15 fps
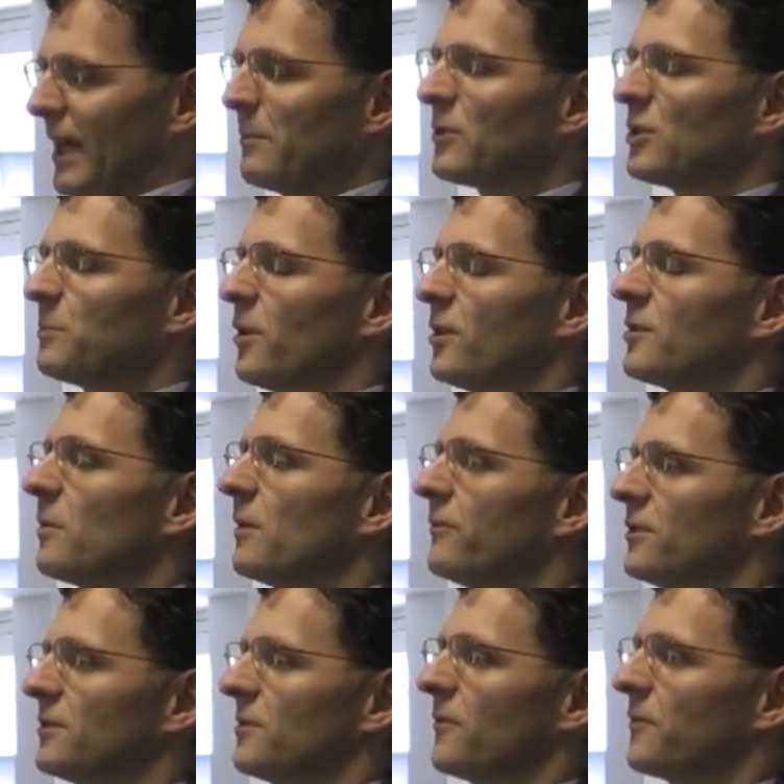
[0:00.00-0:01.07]
I'm responsible
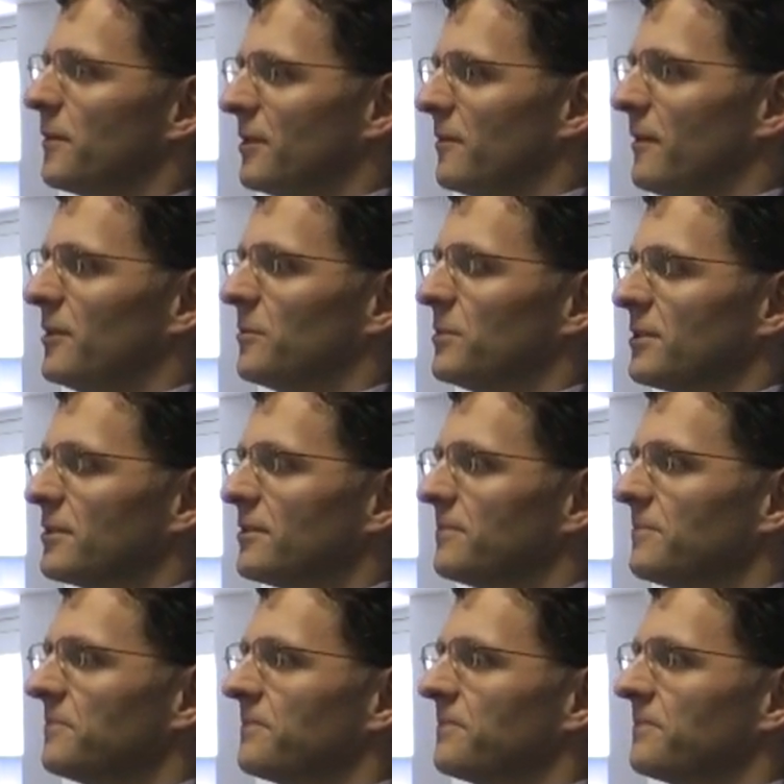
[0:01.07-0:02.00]
for software development.